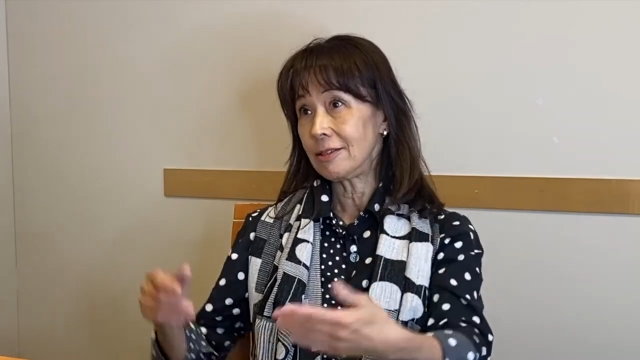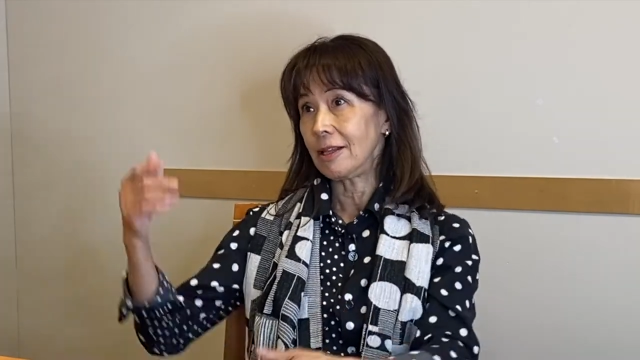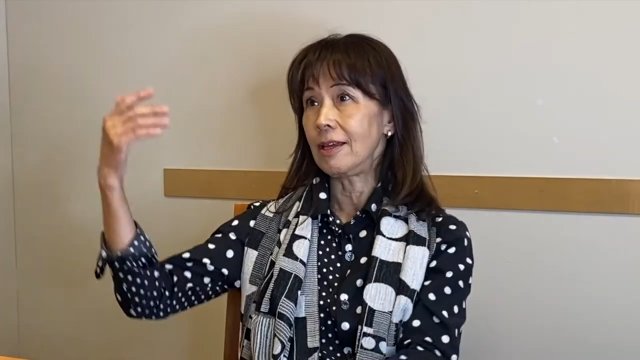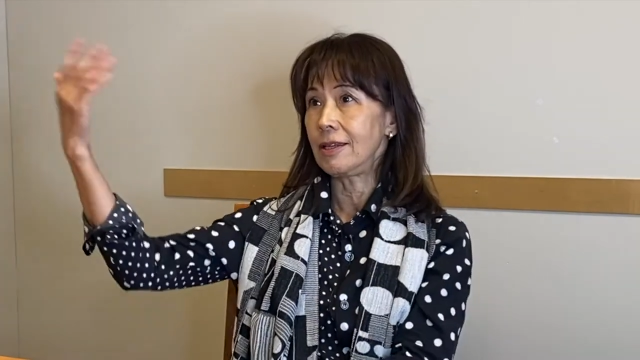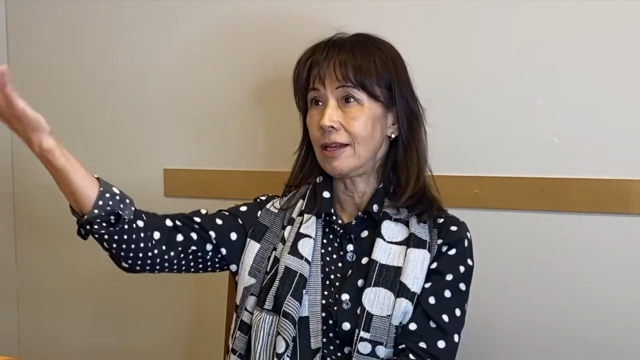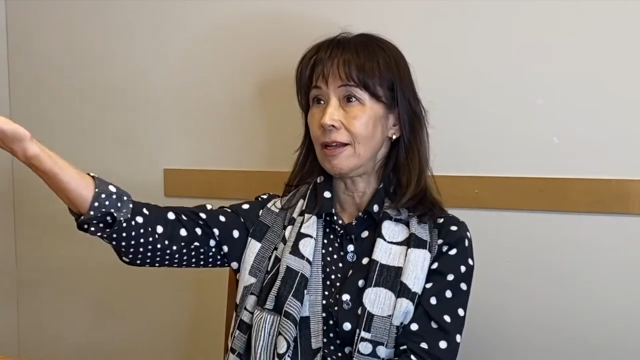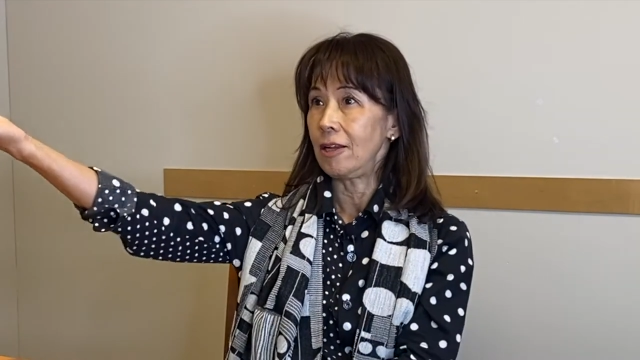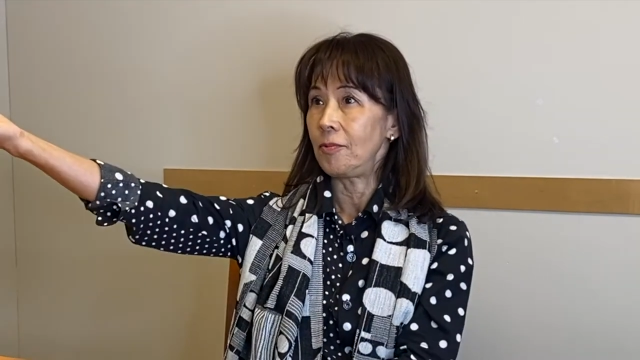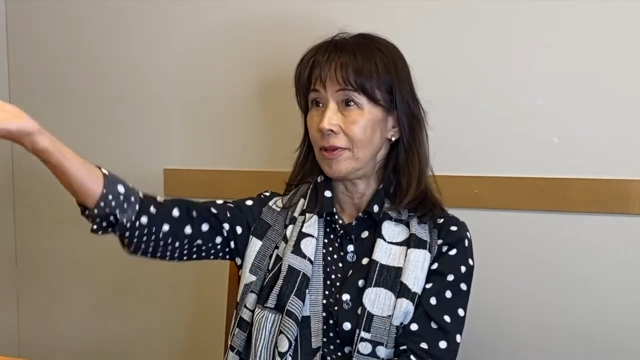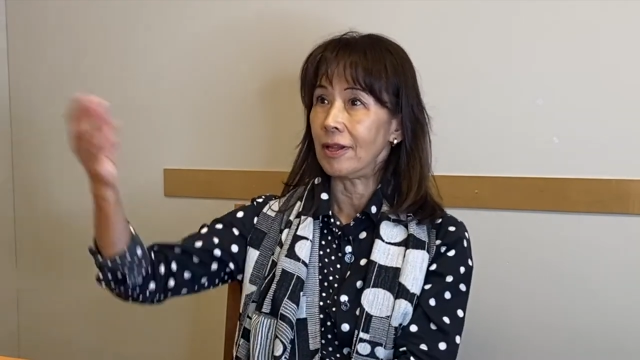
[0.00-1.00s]
Right. And I
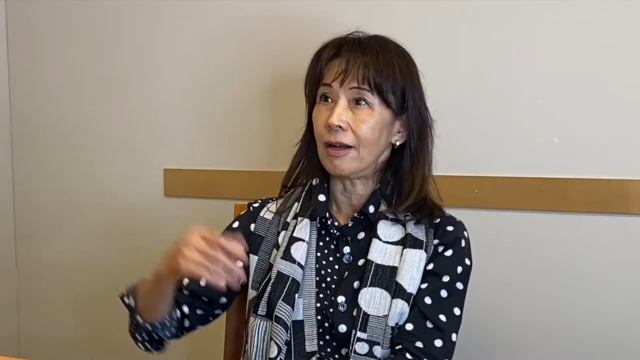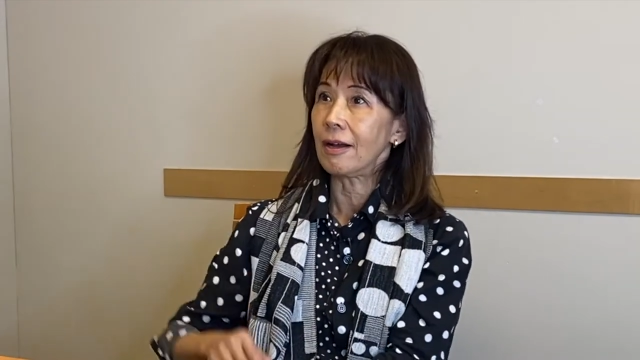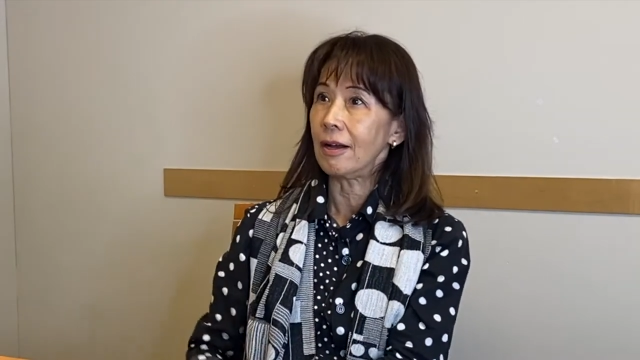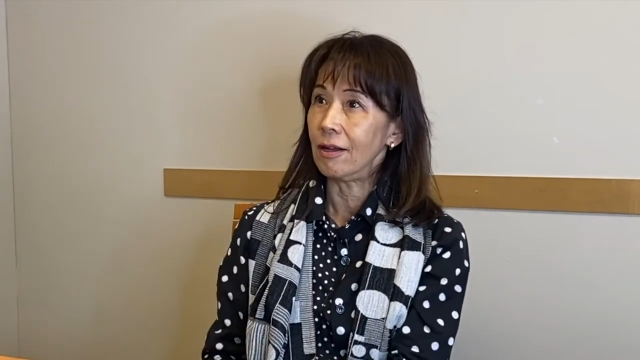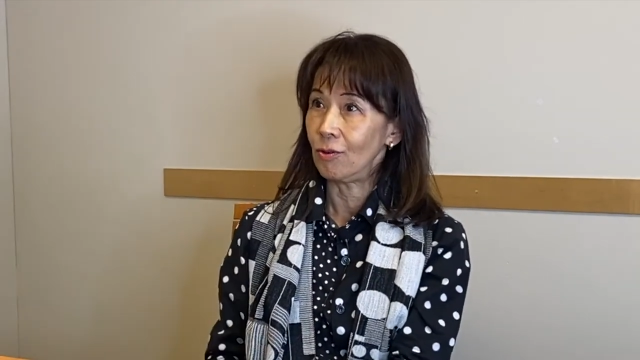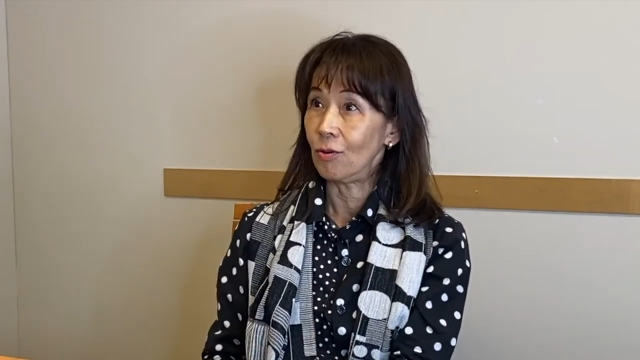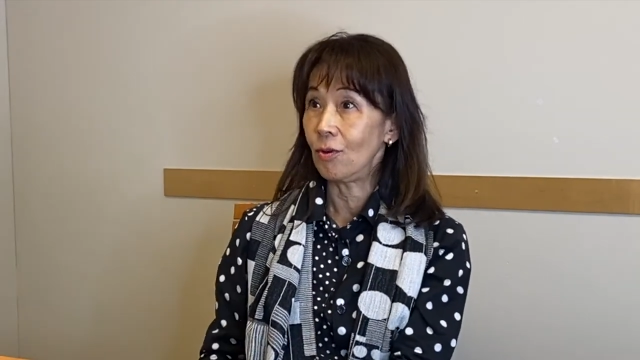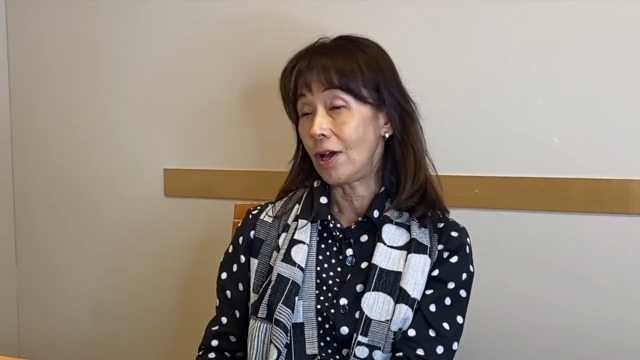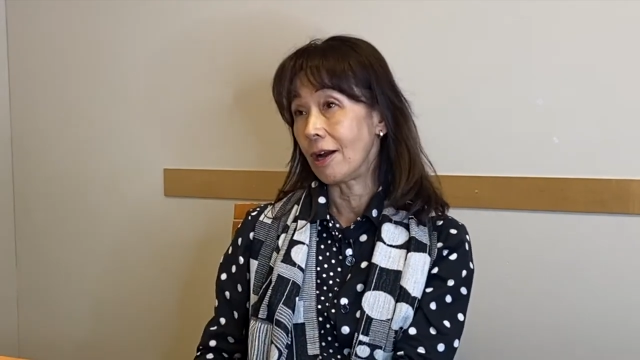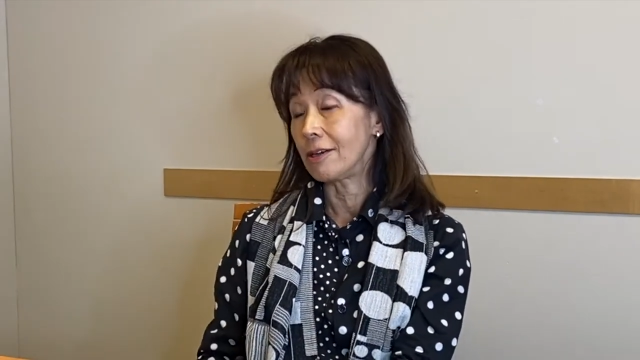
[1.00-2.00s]
live in
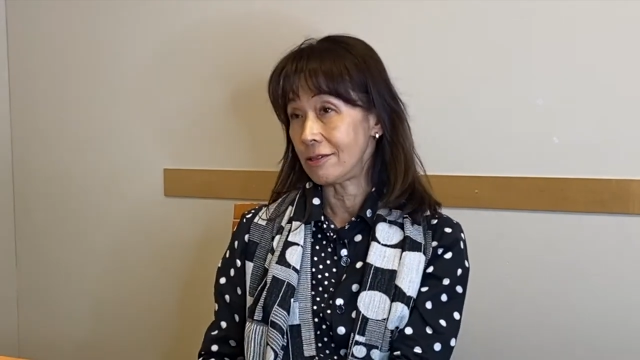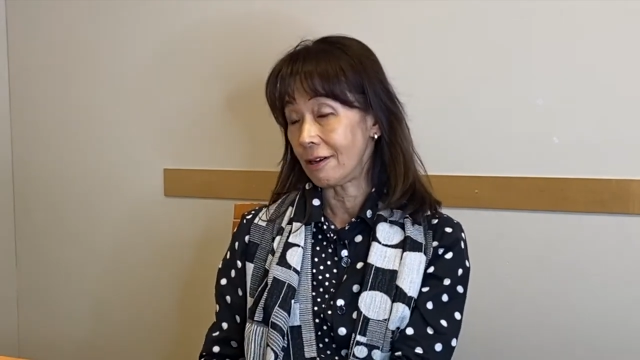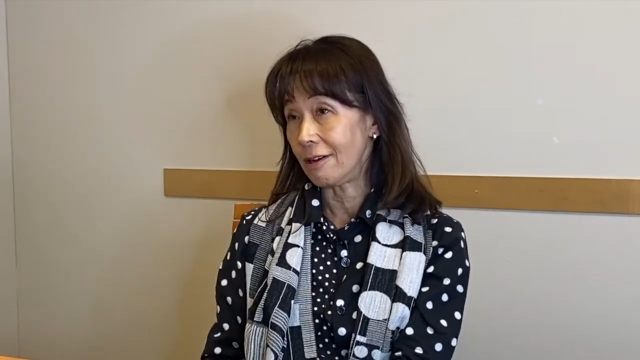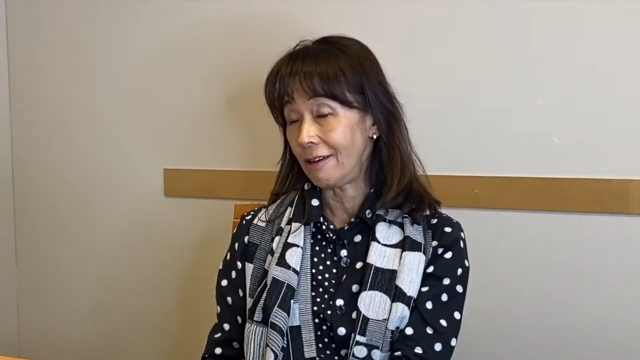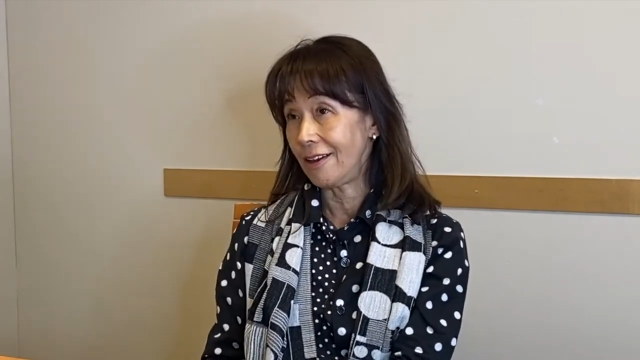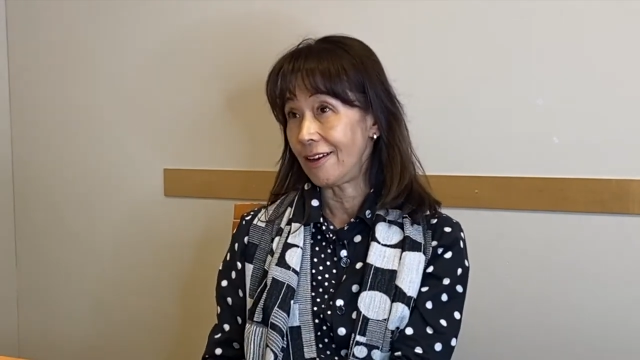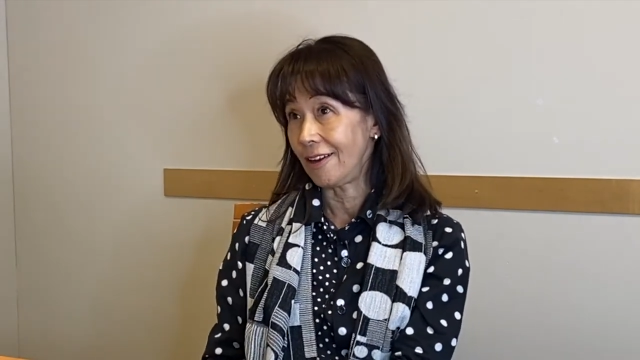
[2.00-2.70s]
Akasaka area.